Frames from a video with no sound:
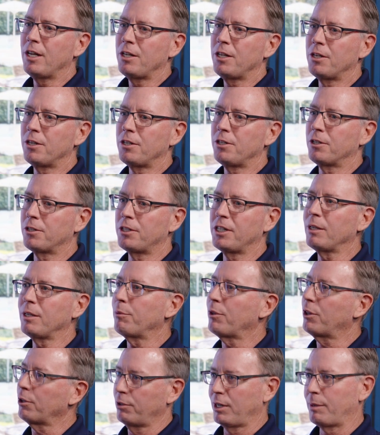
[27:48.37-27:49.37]
you're
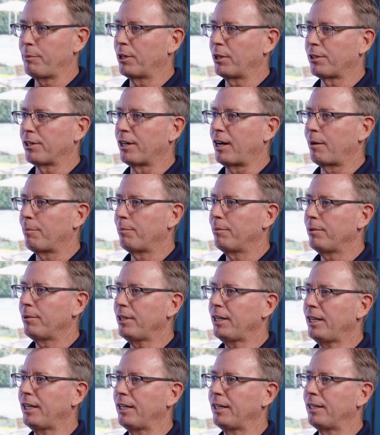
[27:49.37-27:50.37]
dealing with the cream of the crop,
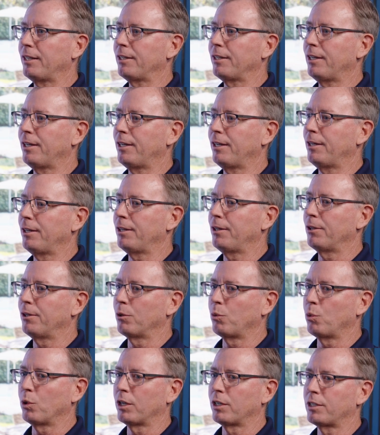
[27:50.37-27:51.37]
and
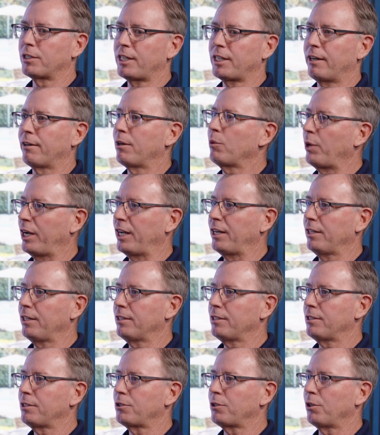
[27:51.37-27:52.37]
their words carry weight.
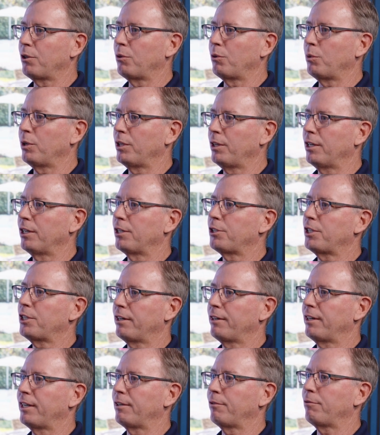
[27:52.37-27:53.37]
So when they're
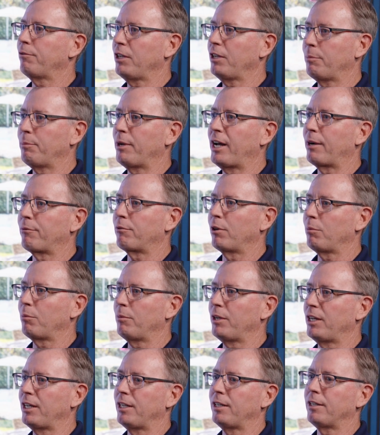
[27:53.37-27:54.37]
sharing feedback with
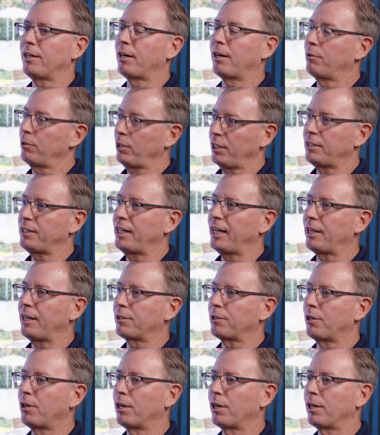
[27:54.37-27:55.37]
me, I really take
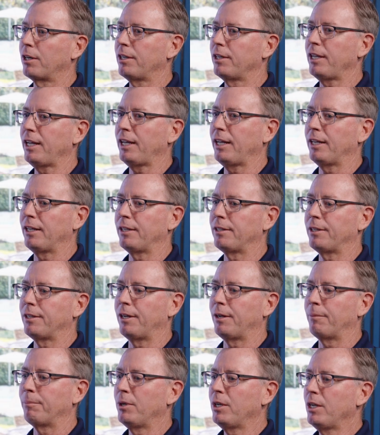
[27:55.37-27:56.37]
it to heart,
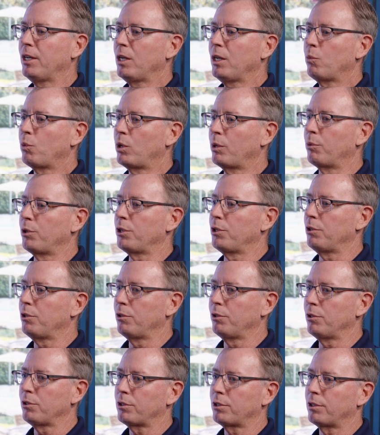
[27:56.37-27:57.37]
and we will
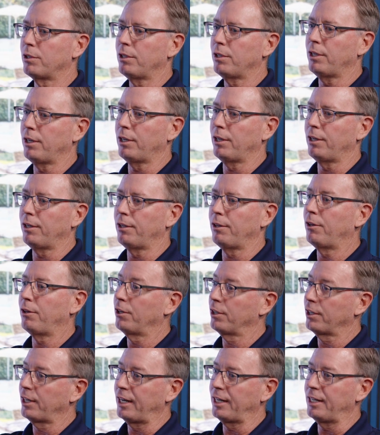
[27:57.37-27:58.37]
use
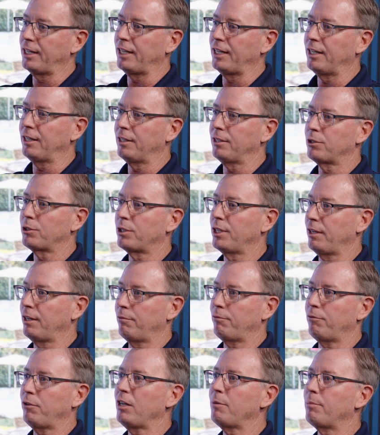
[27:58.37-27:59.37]
their ideas
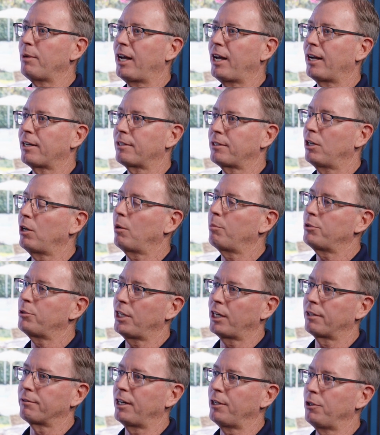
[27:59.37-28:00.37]
and feedback to help
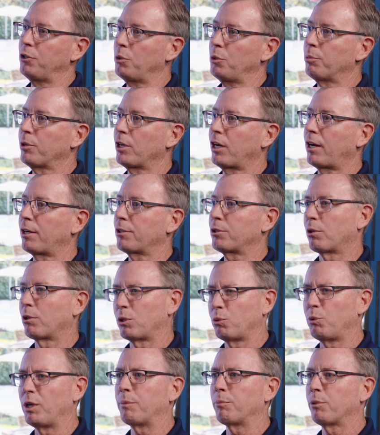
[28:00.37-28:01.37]
generate new products or
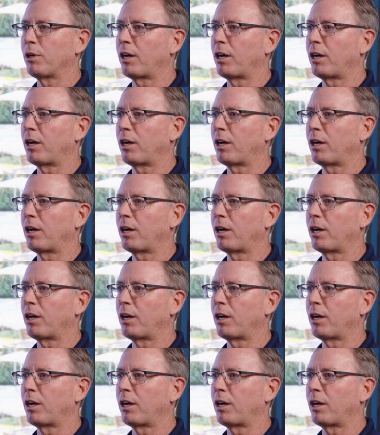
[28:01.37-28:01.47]
tweak